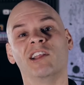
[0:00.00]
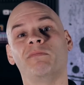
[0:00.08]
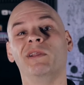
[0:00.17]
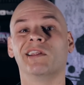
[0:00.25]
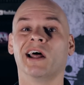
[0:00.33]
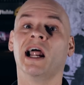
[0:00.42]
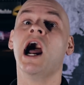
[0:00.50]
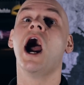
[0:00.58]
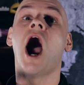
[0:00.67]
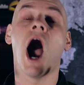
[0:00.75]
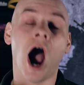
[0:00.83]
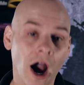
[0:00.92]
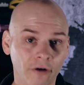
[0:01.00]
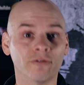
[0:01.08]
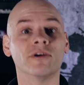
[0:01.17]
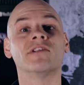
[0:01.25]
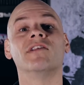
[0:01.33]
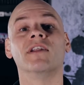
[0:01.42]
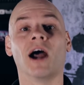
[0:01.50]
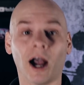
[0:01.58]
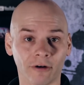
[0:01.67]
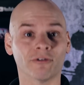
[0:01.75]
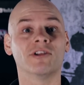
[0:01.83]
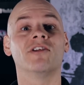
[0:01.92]
it's been done hundreds and
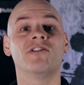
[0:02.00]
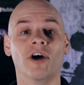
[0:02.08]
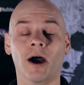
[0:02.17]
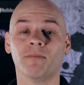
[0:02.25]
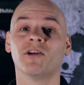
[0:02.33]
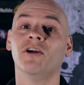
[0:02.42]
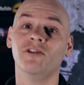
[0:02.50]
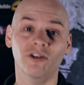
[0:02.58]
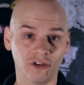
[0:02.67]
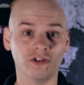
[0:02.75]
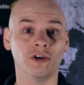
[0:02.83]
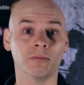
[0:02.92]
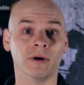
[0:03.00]
hundreds of times on YouTube?